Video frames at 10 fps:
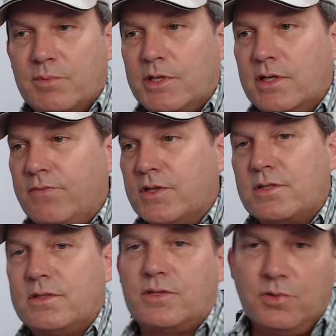I mean, if
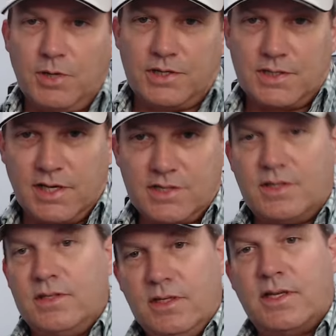it's too much less,
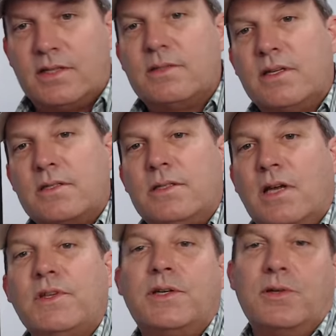then yeah, that's
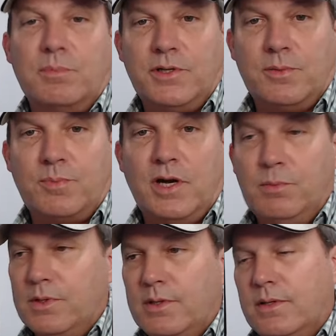definitely going to be your problem.